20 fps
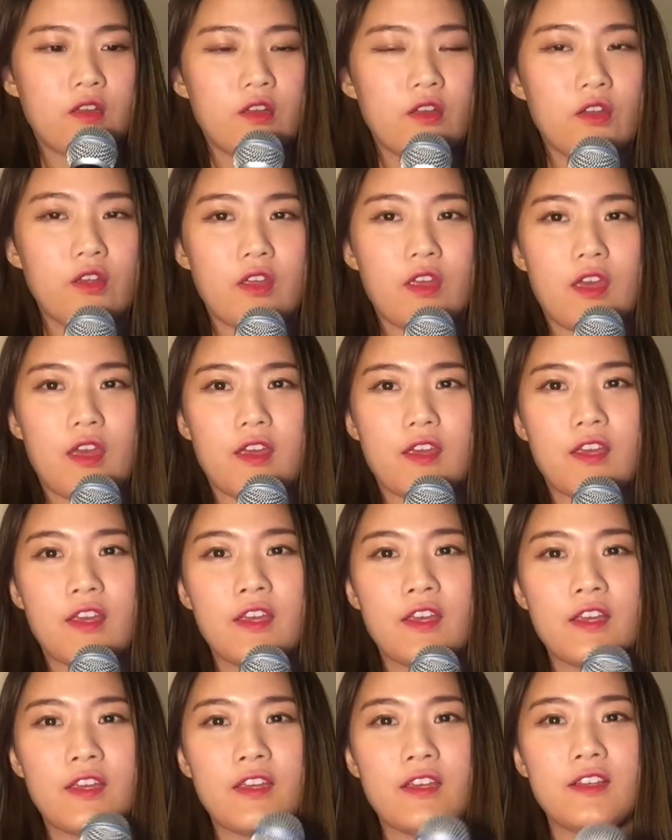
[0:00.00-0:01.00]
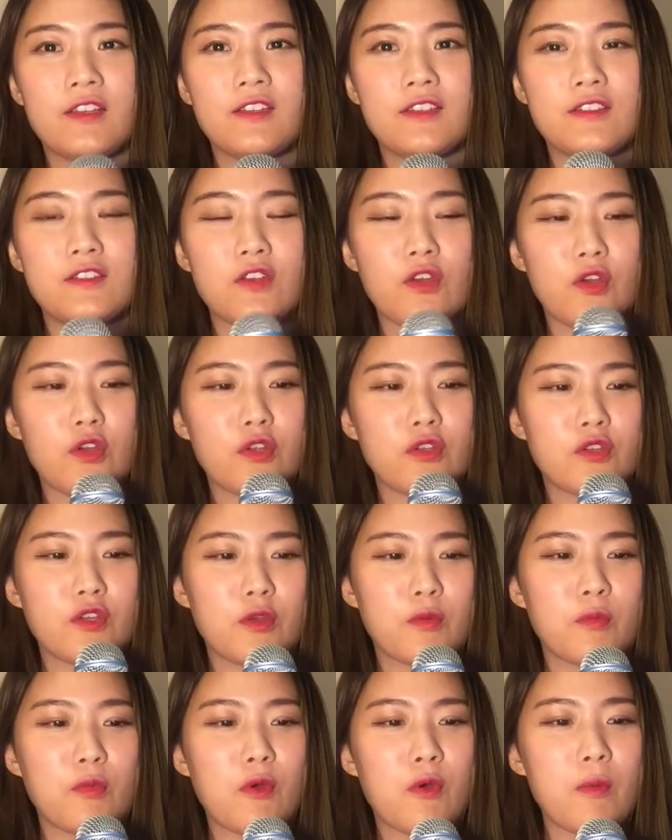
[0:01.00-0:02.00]
Okay, so
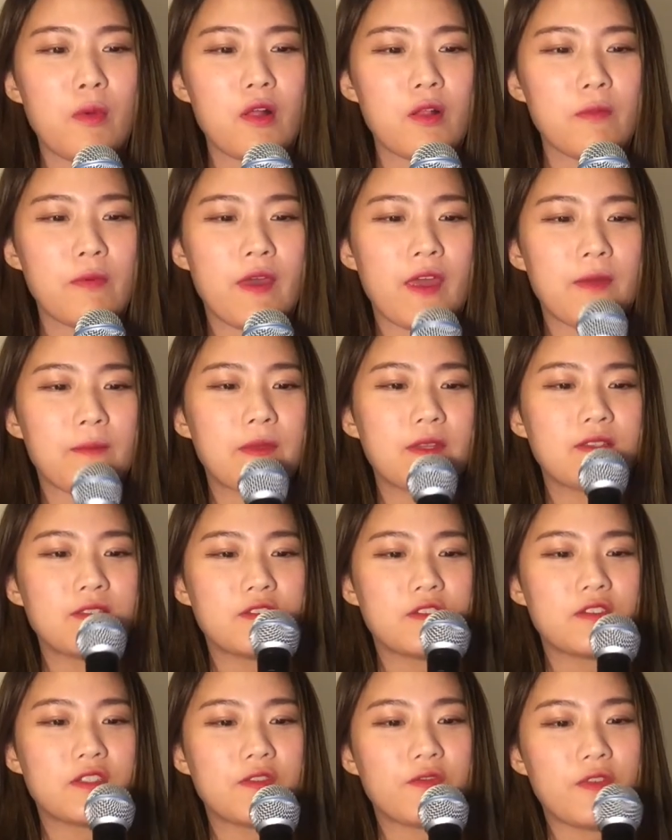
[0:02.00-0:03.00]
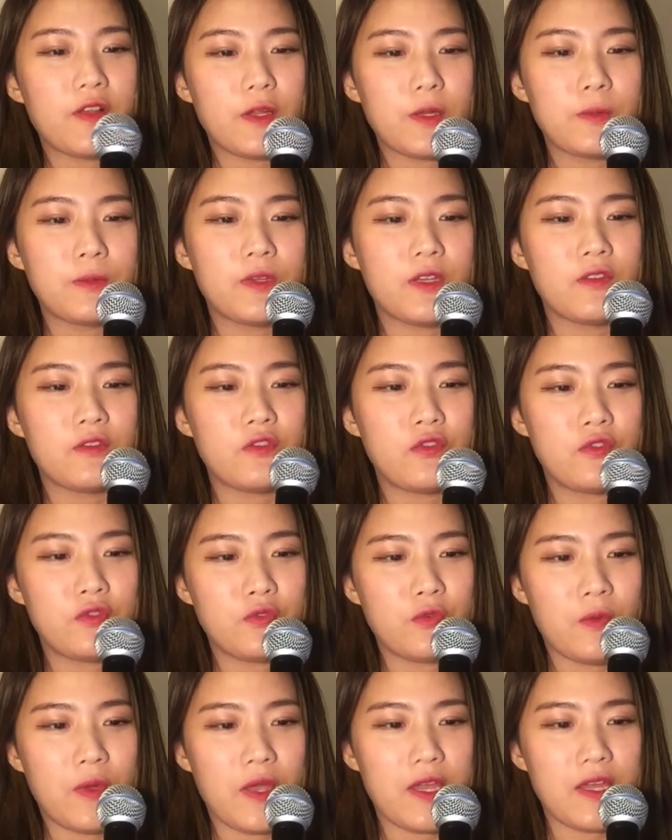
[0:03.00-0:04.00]
the mobile payments are developed in 2
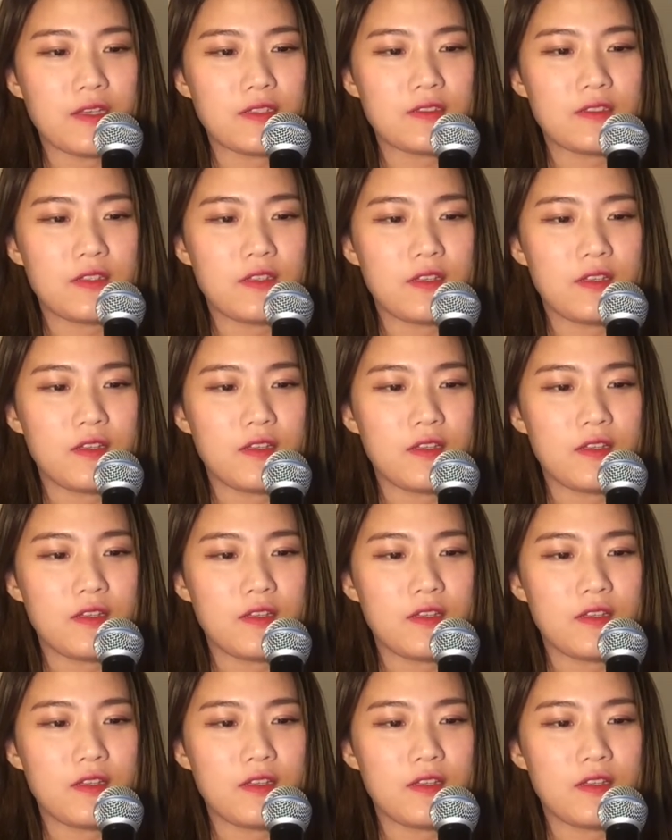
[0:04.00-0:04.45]
ways.